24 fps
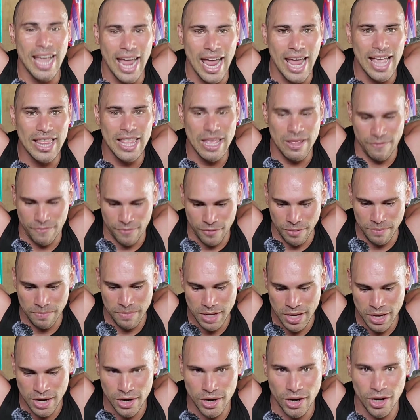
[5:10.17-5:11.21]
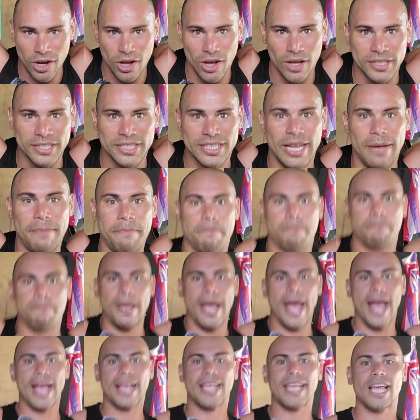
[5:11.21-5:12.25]
And then from here, I'll step
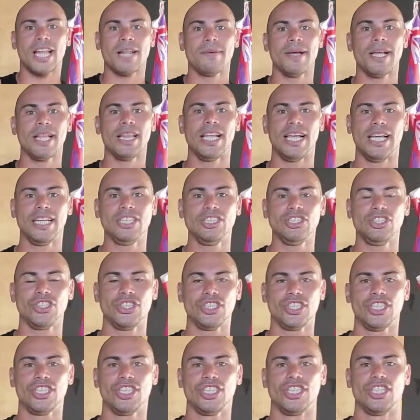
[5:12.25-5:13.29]
back out of my lunge,